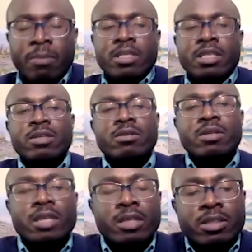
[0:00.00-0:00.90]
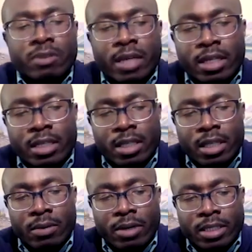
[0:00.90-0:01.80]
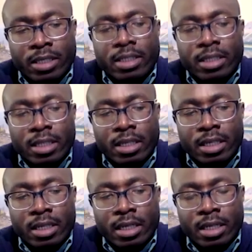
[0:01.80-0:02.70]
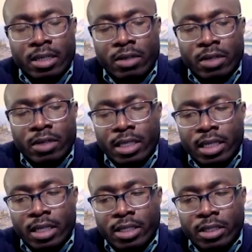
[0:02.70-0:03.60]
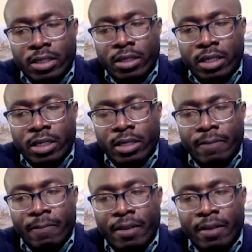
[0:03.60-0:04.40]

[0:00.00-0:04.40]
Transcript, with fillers: But, you know, here's the reality that we're existing in, and you hinted at this earlier,